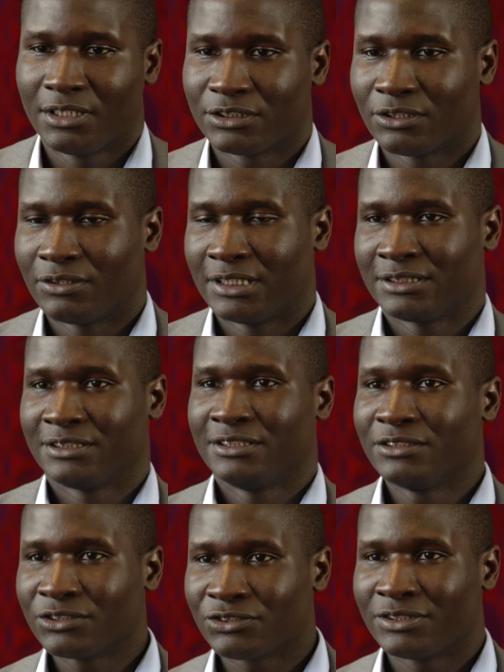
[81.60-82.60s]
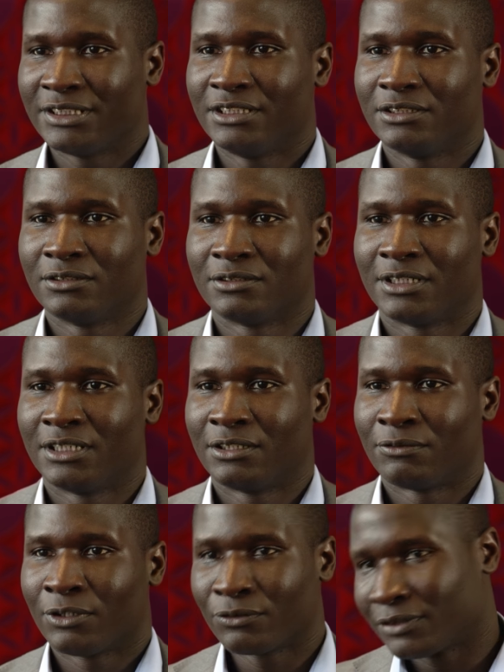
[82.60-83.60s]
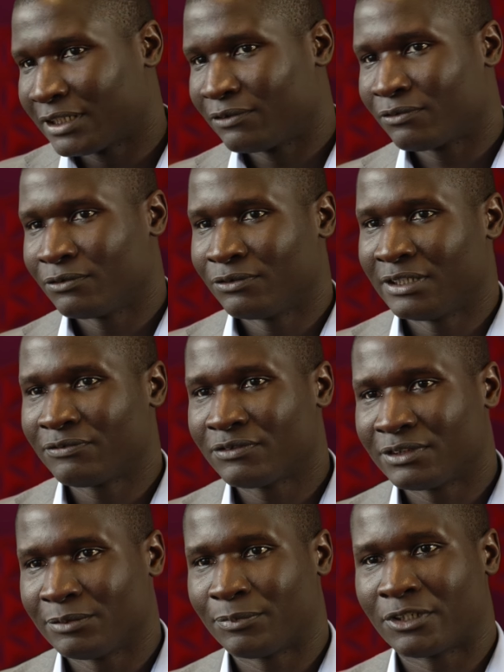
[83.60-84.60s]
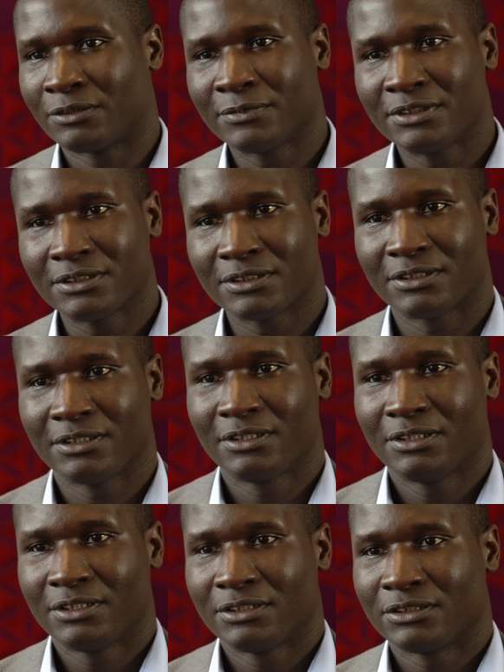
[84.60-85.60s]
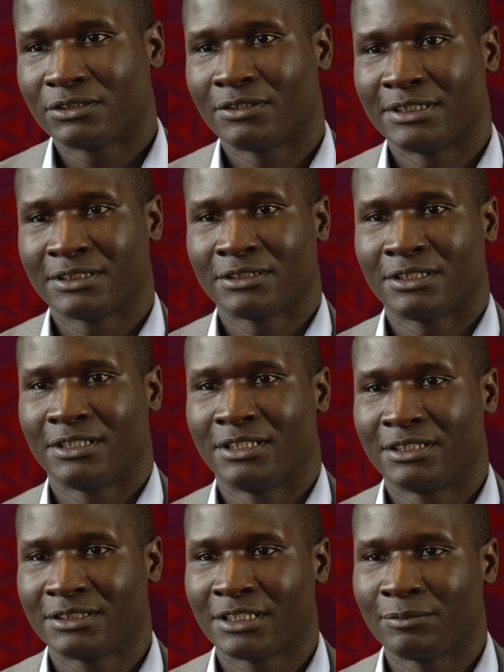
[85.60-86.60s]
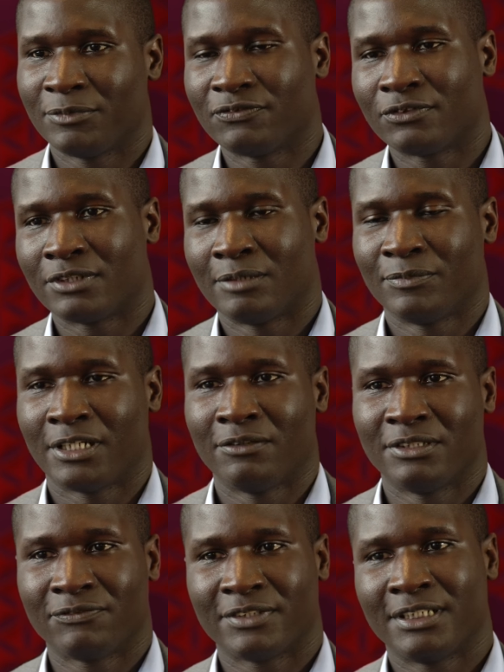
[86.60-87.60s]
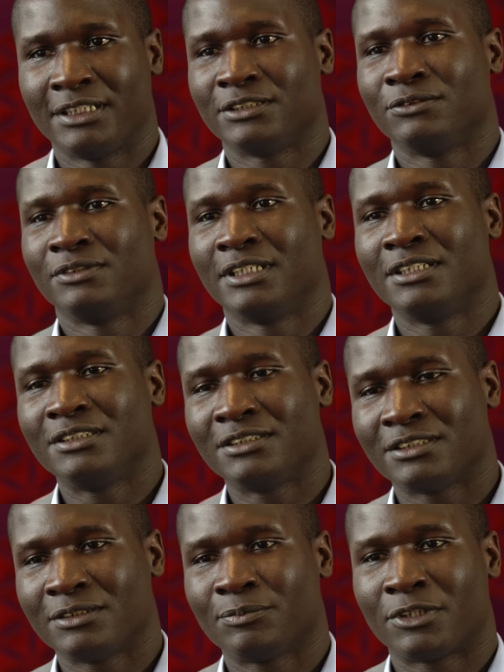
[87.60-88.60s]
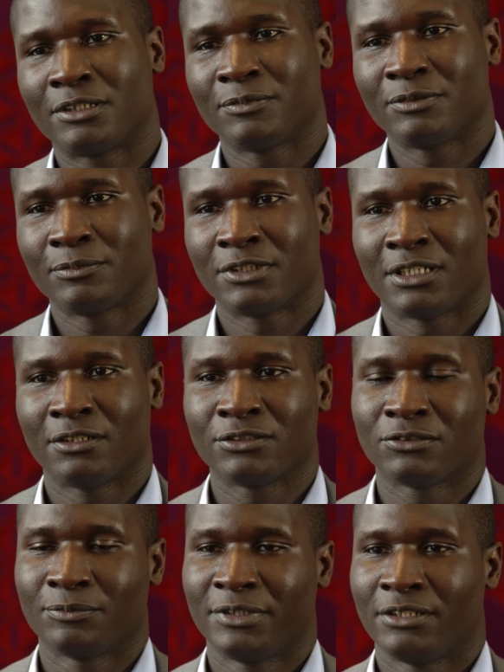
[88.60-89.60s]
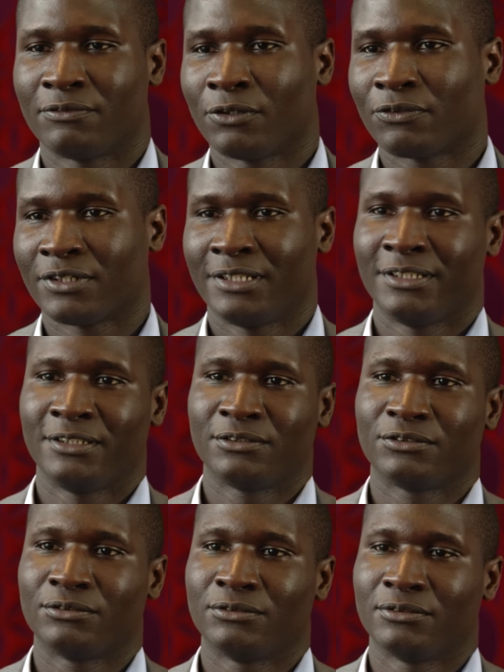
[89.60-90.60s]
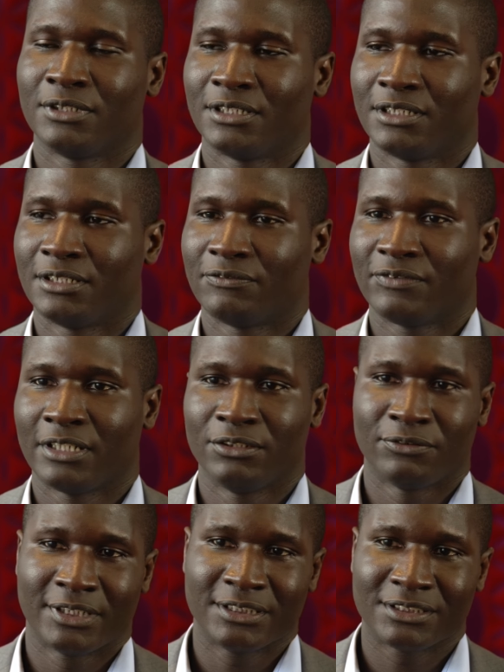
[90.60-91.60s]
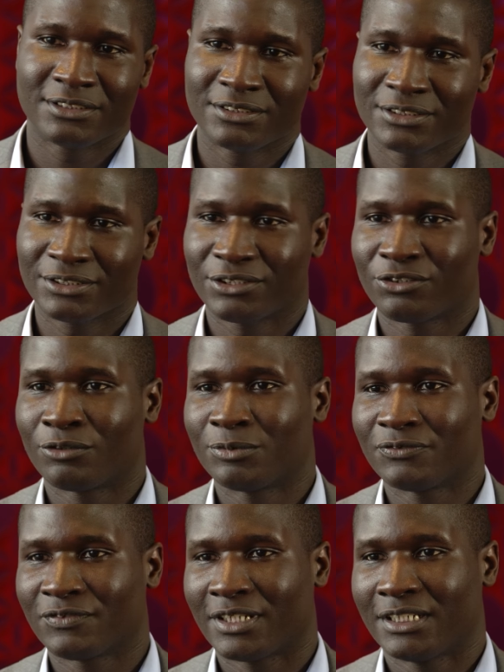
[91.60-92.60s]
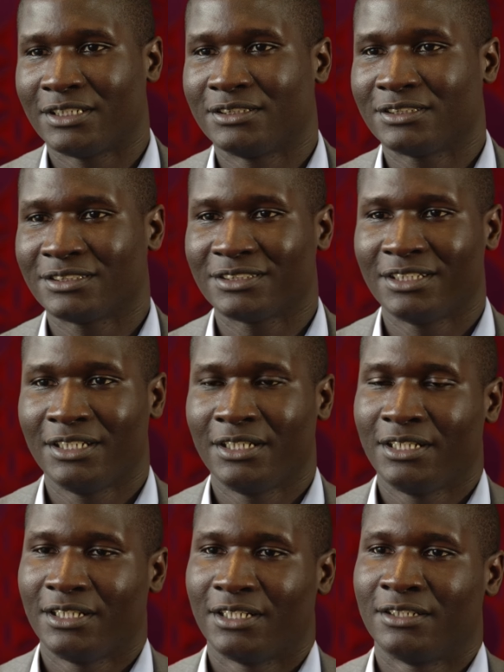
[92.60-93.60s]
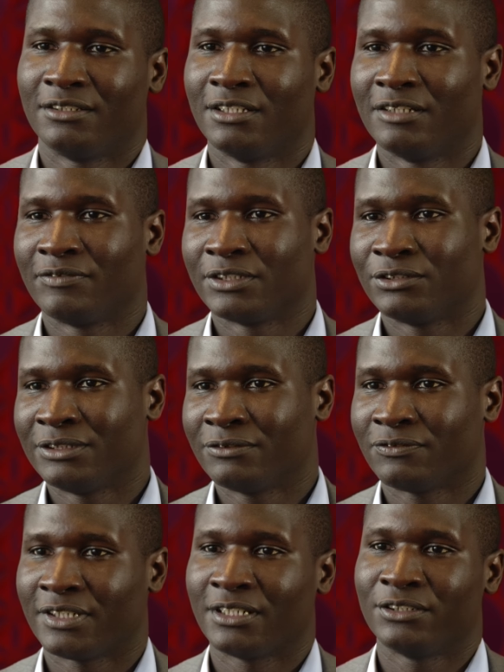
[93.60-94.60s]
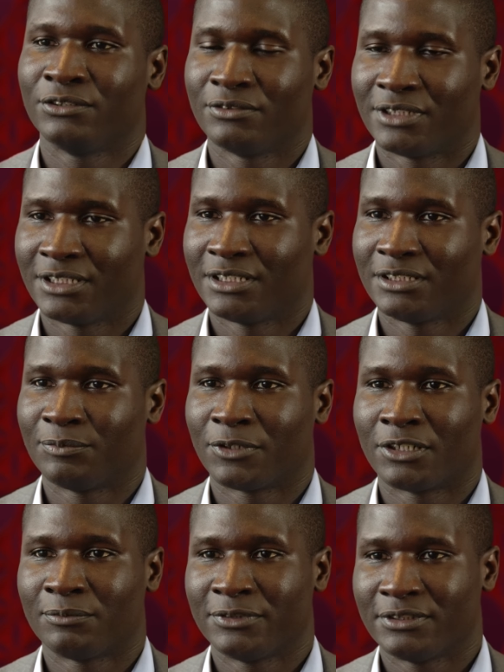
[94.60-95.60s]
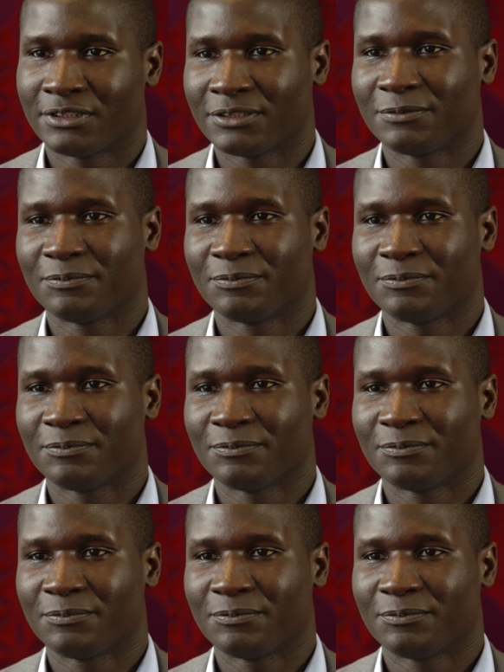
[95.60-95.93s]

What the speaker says: So as a deals trainee, you'll rotate through different departments. So as said before, I'm now in the financial due diligence department, but I'll also be rotating to the valuations, corporate finance, and delivering deal value departments.